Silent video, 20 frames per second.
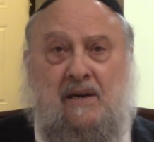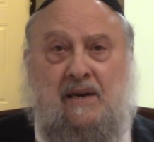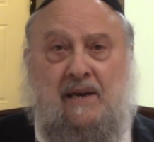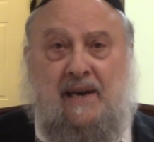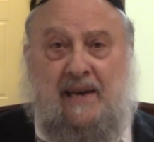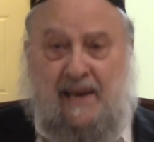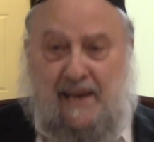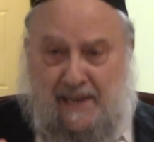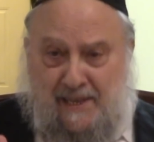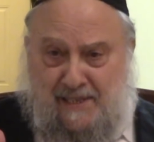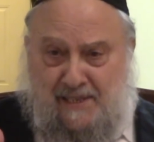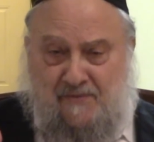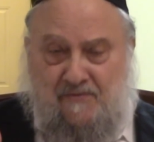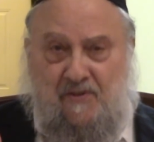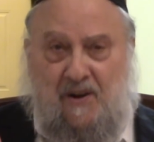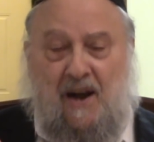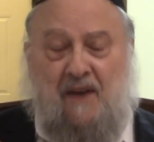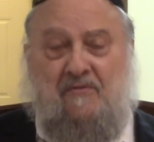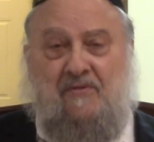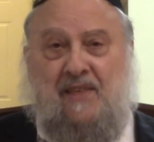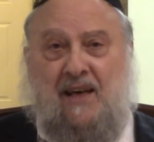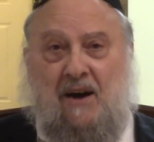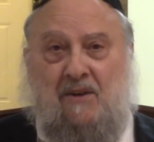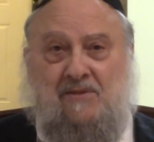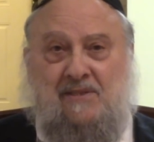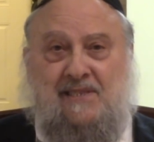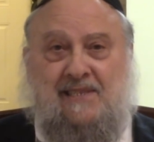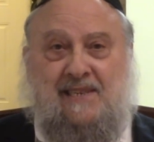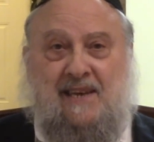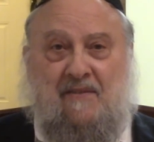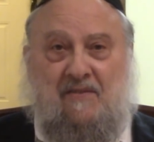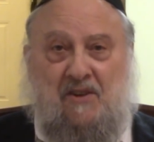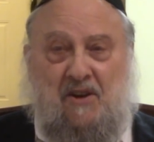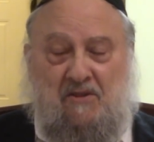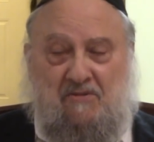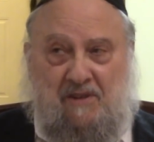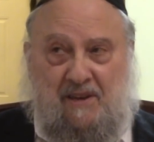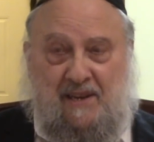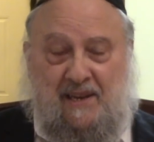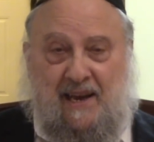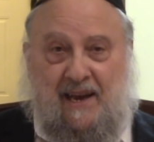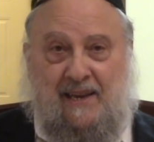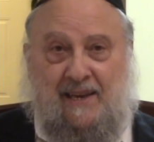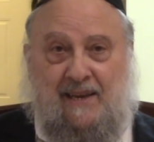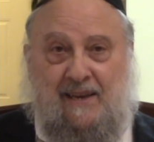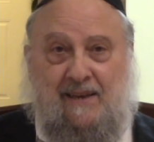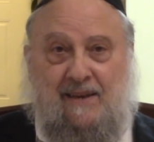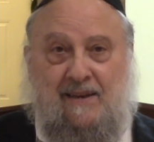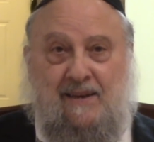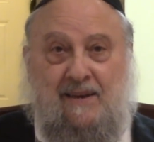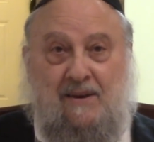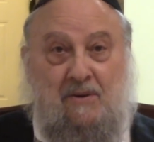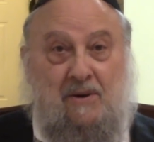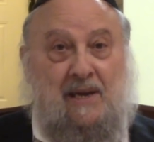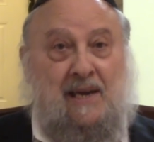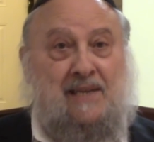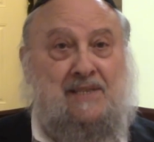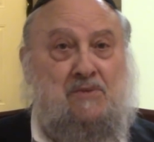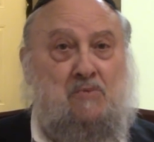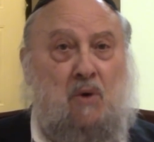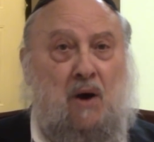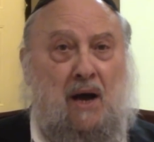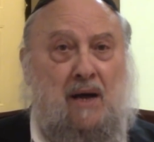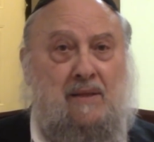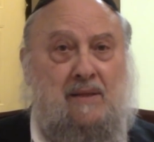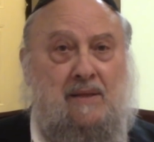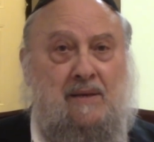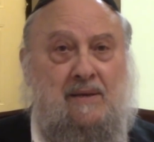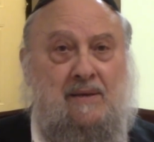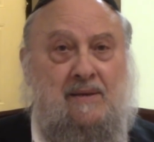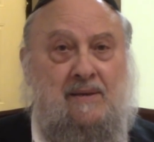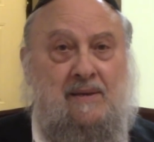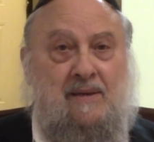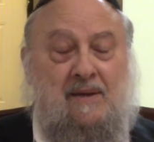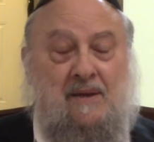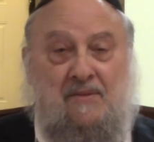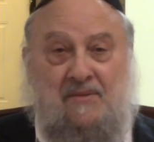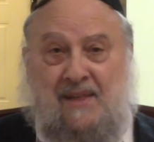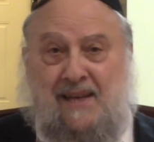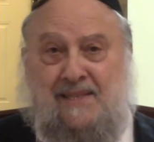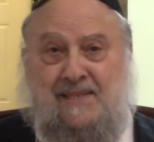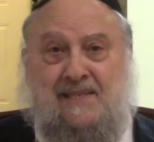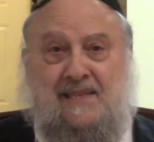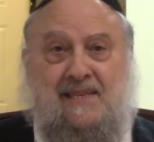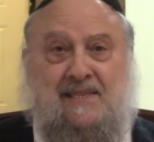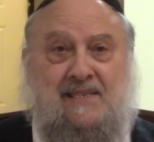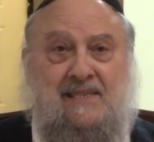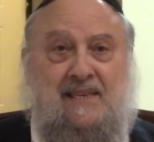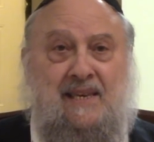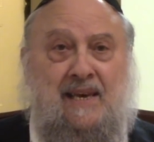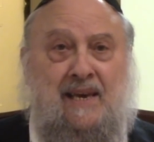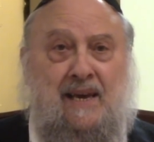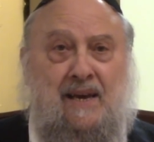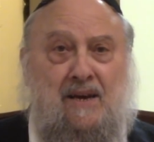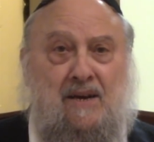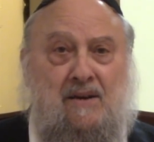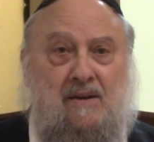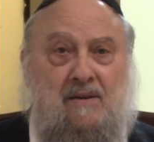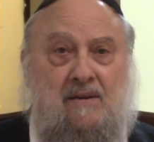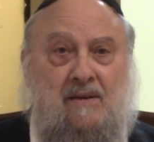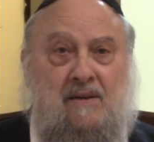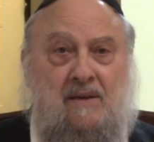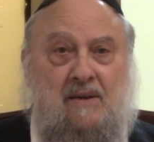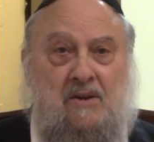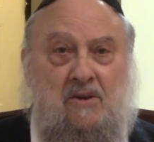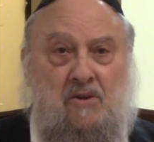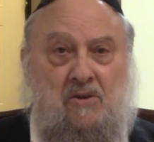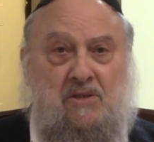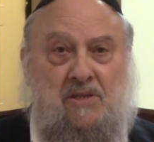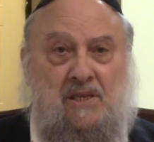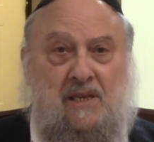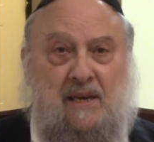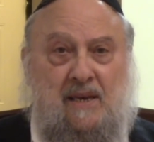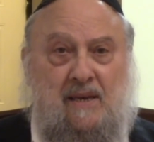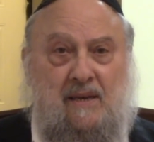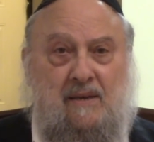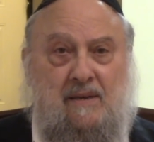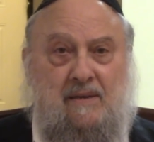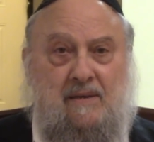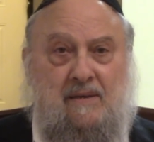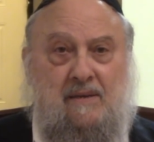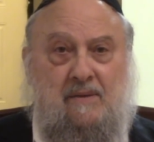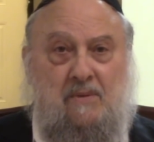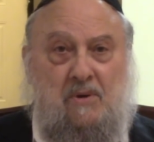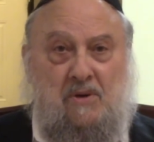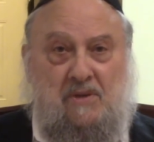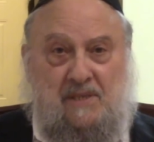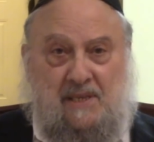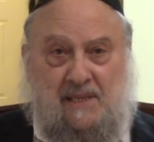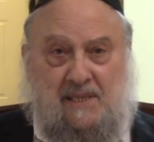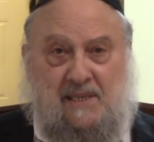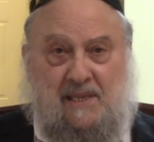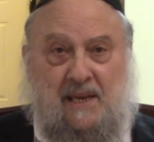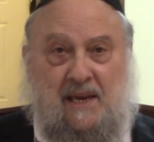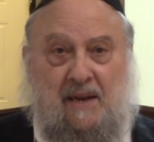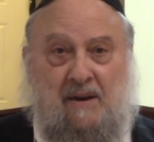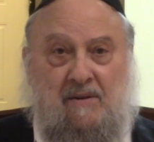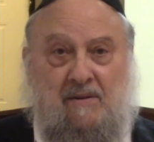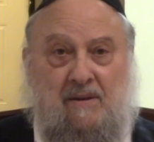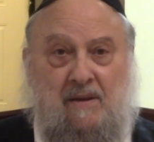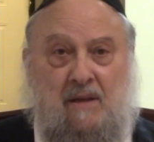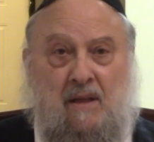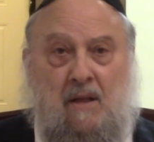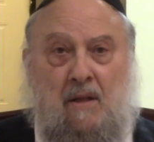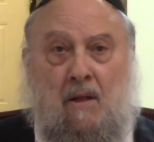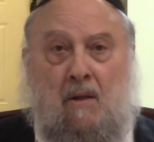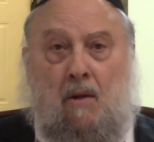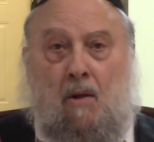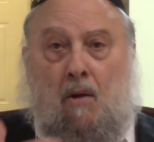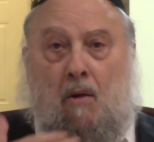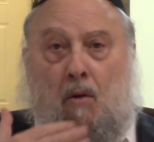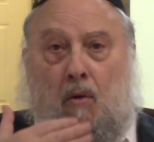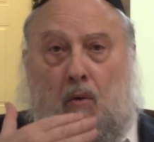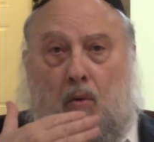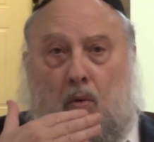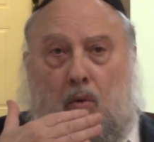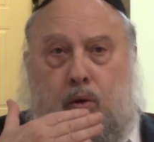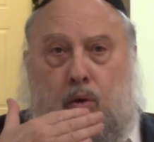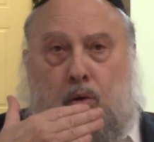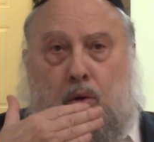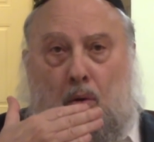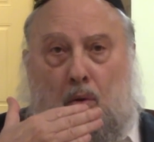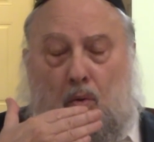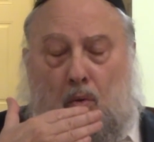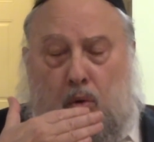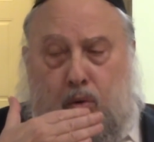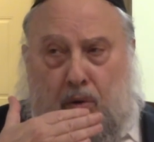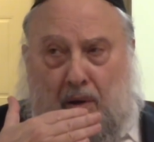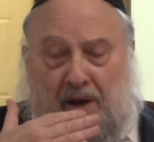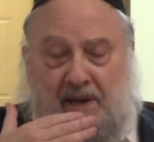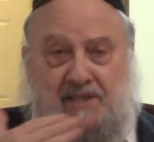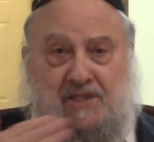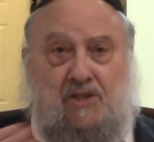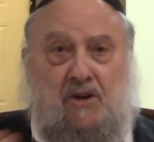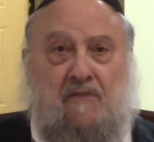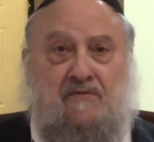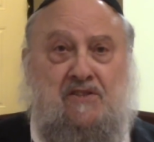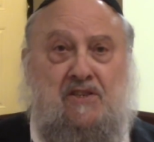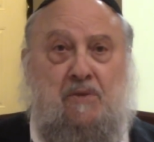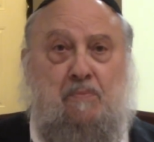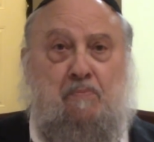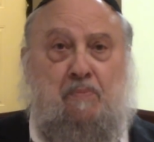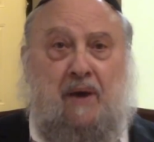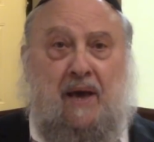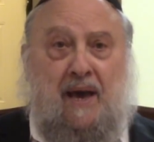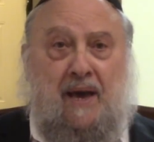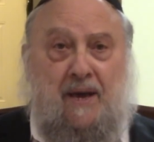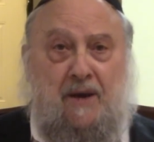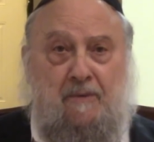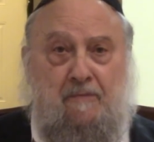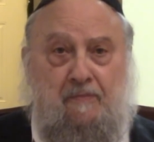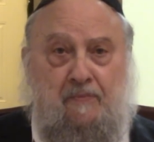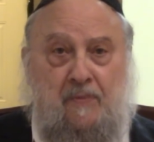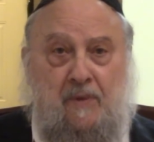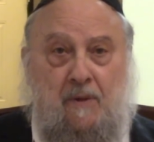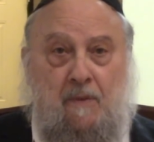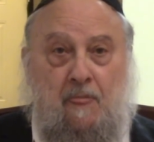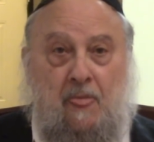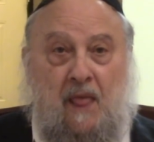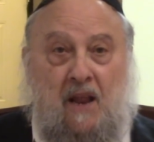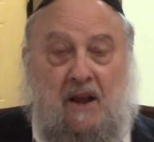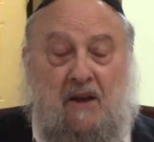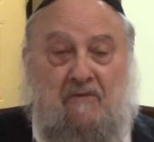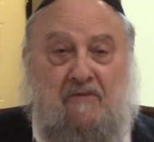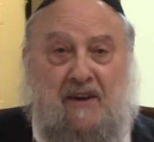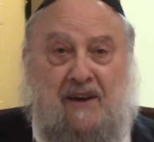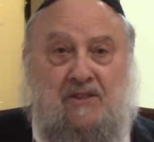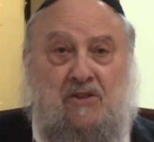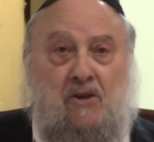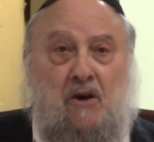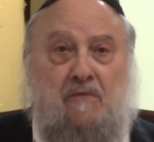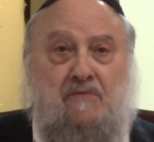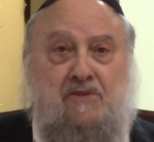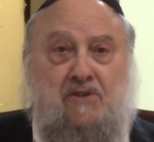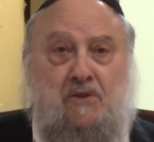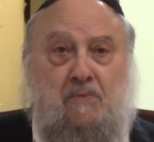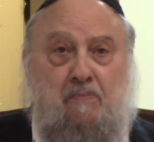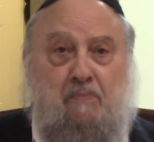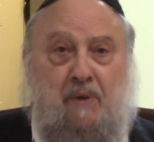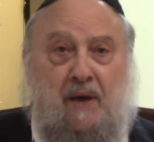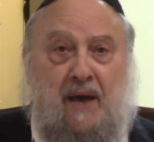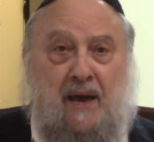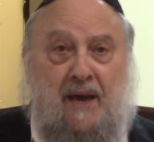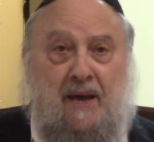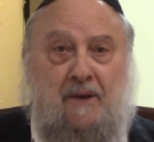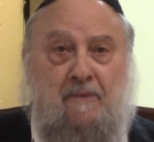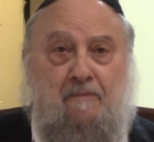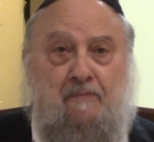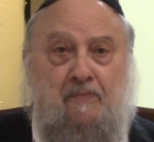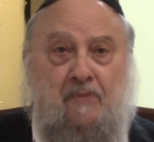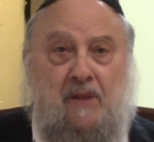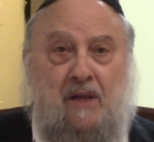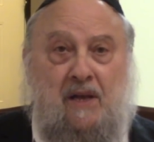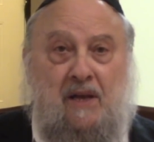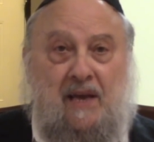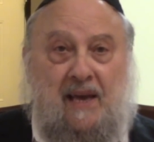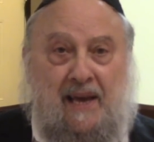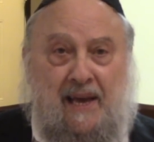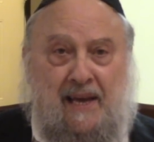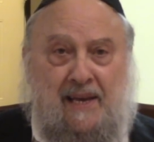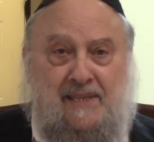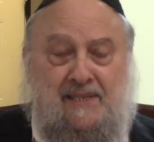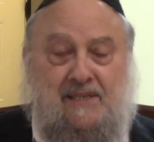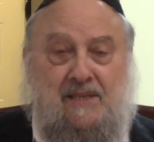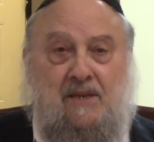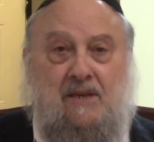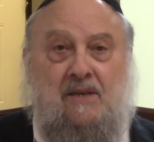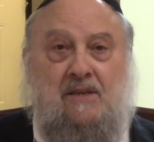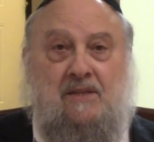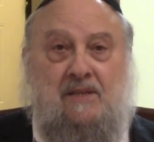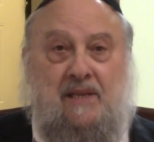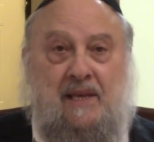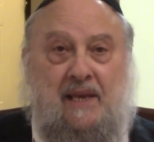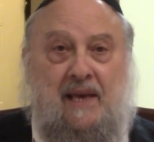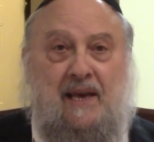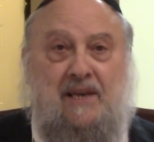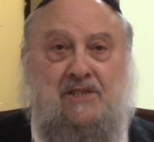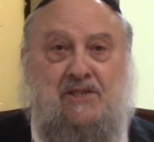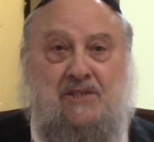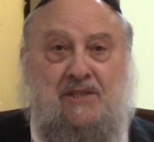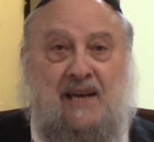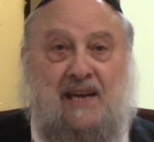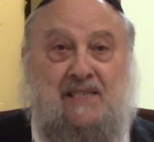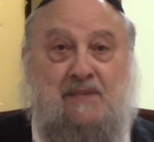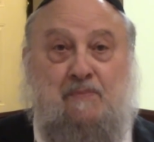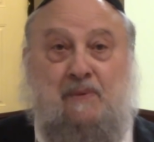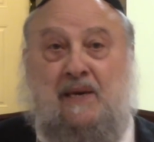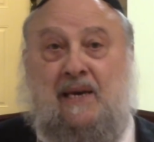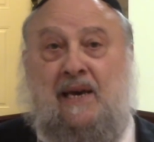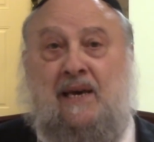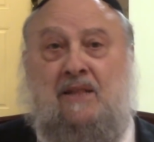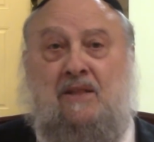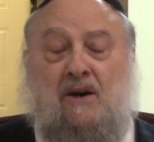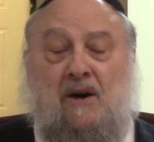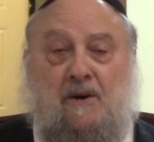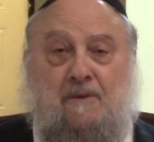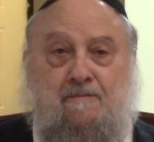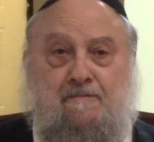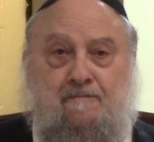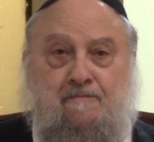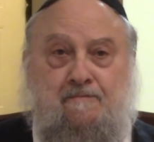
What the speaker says: is 5,780, well, guess what? That's this year, you see, because this year is Tafshin Pei. In fact, Tafshin Pei is Tiyeh Shnas Pekida.